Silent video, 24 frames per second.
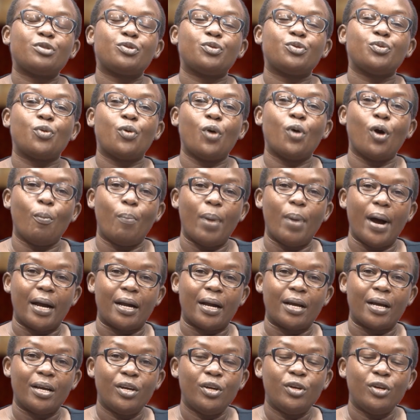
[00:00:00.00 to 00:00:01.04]
to go back
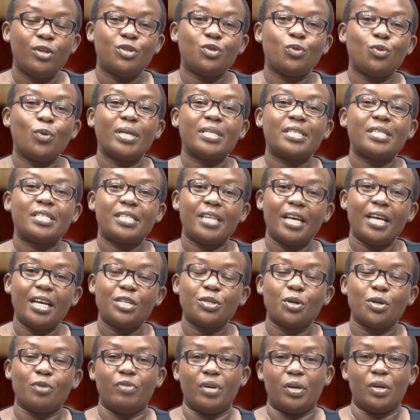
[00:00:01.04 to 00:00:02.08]
to a state
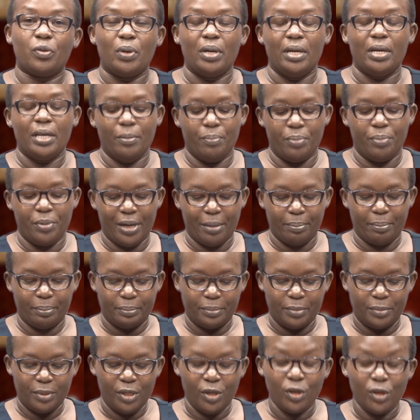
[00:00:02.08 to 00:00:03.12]
of equilibrium,
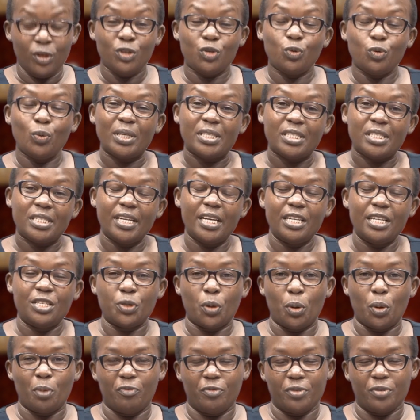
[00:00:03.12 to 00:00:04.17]
to a state
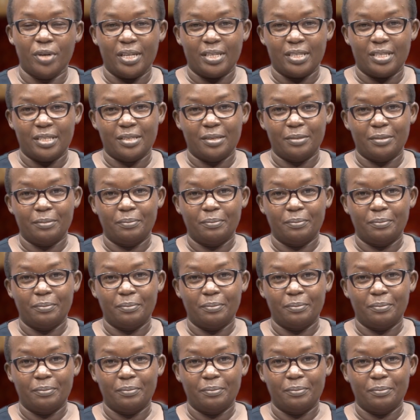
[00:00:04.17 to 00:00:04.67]
of rest.